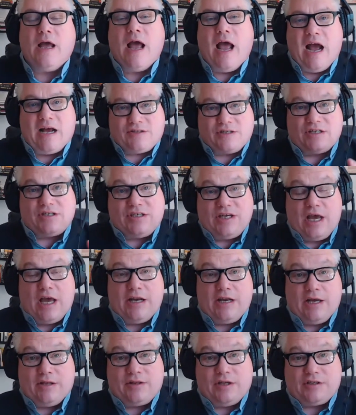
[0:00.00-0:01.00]
As I
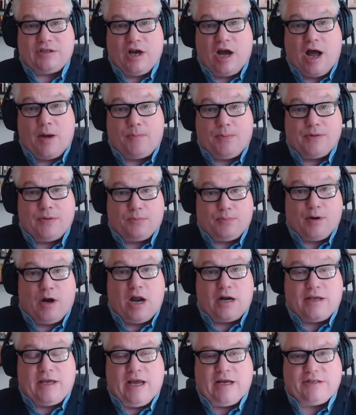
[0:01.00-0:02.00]
said at the top of the
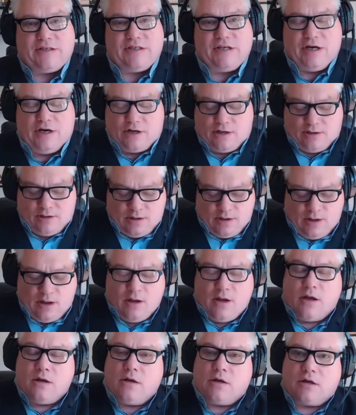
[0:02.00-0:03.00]
broadcast here,
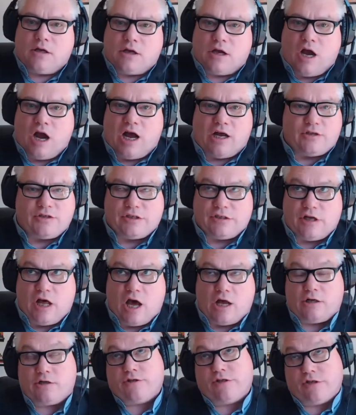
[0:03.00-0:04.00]
Kyle
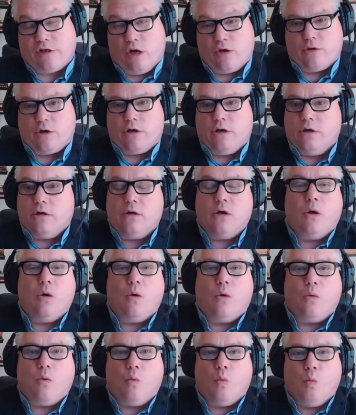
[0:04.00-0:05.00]
Slaughter
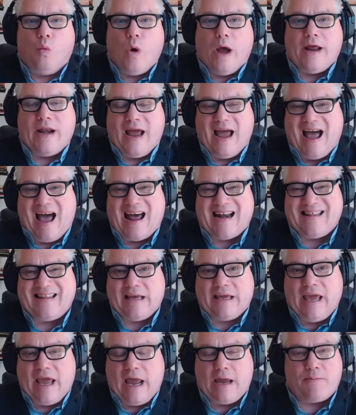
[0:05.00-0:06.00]
went out of the
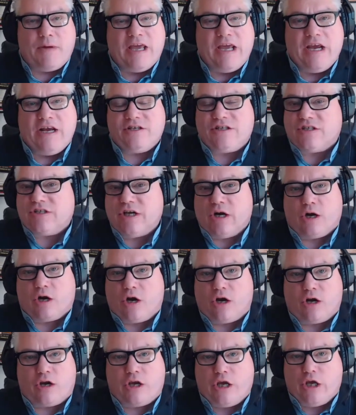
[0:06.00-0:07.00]
game. He's their
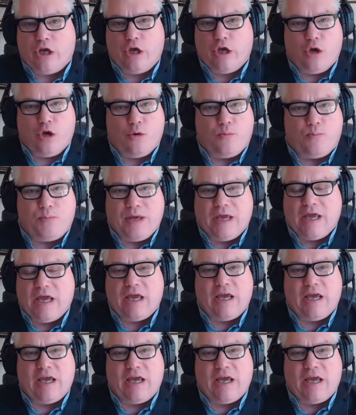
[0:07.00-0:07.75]
QB.